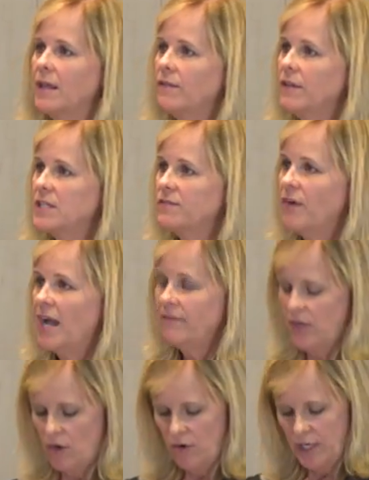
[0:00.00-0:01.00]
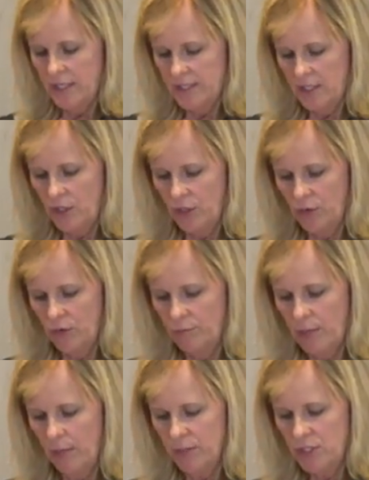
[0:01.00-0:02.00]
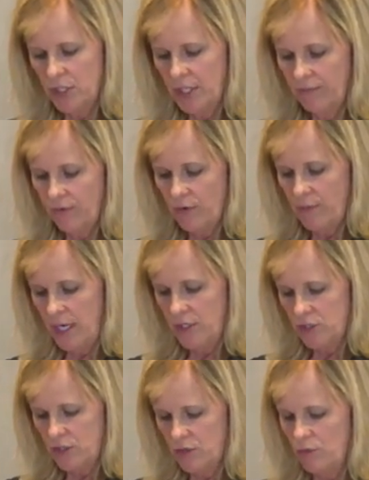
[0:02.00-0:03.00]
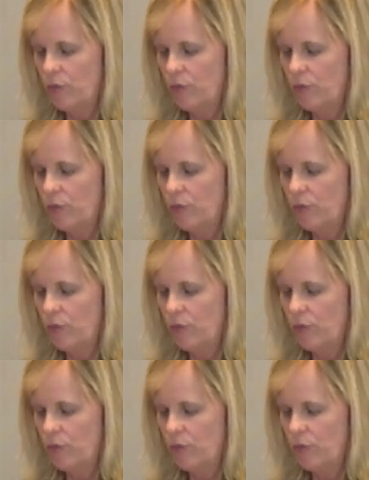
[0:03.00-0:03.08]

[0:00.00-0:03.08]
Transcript: These five areas include publishing information